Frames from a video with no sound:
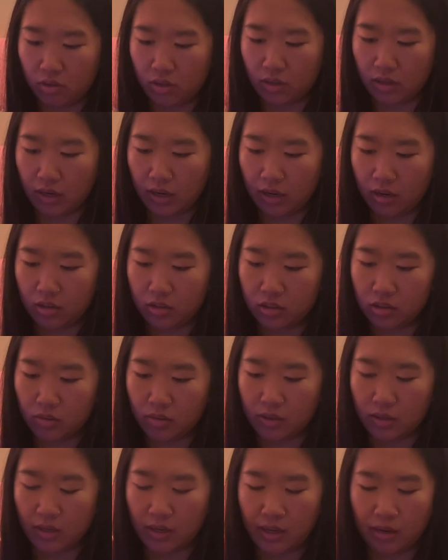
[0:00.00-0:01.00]
And I also
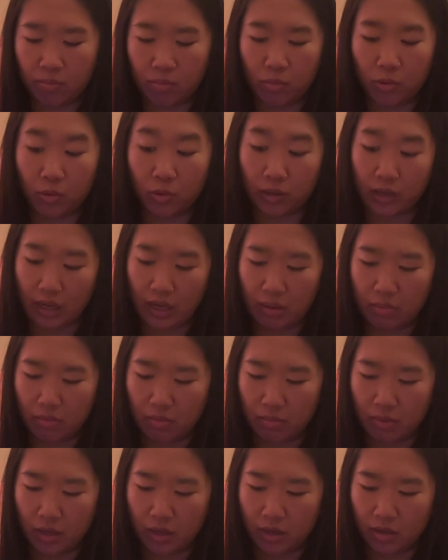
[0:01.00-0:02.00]
want to add more
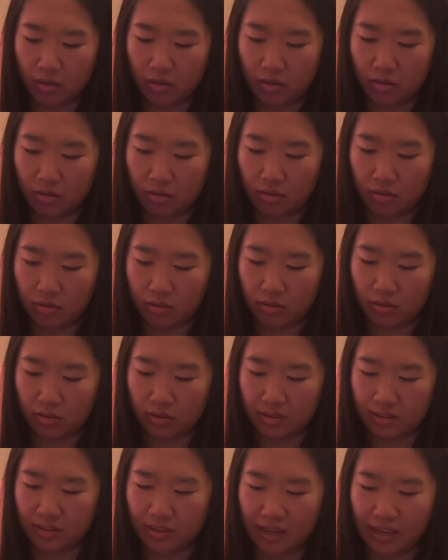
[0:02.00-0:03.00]
chamomile.
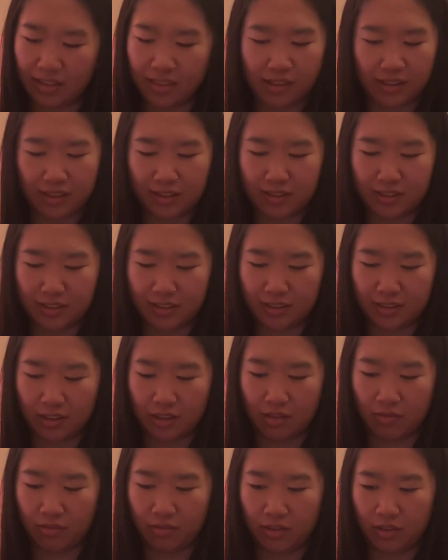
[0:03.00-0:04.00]
I think it's just
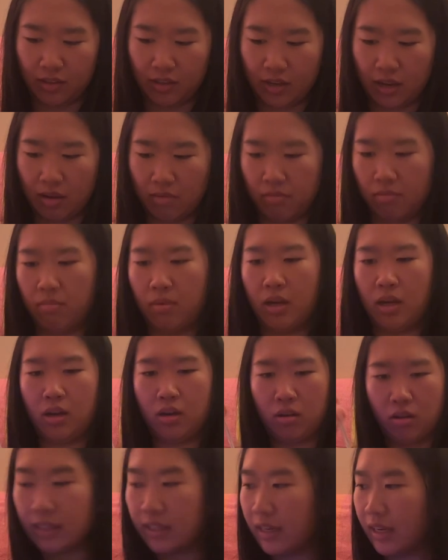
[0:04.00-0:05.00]
lovely, the chamomile.
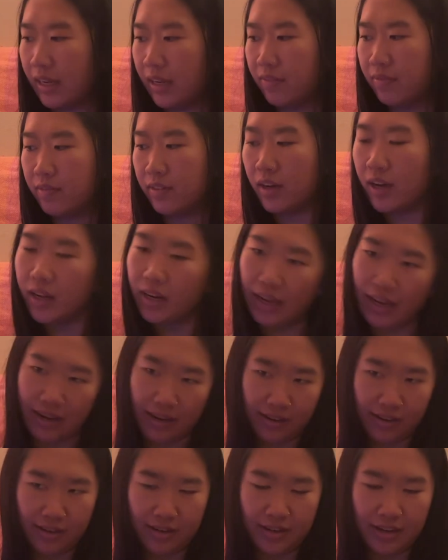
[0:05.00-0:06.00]
Something I have not
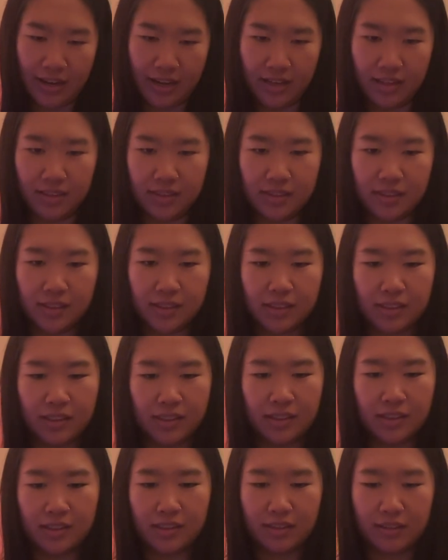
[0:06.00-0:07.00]
added yet
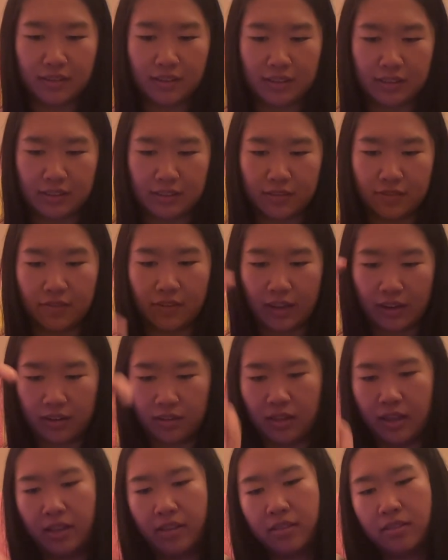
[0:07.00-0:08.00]
is
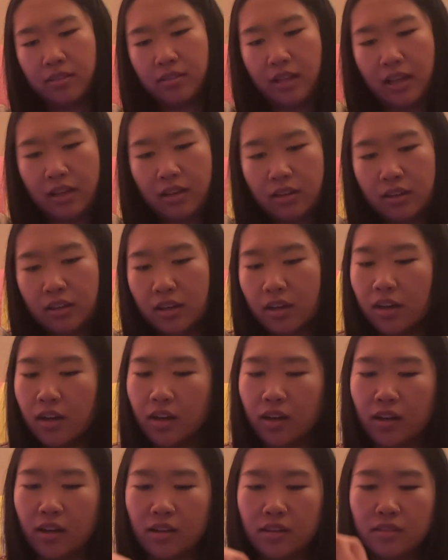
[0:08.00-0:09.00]
phenylethyl
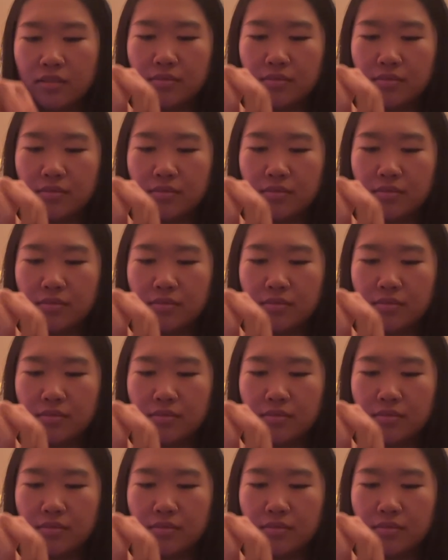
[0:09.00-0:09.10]
alcohol.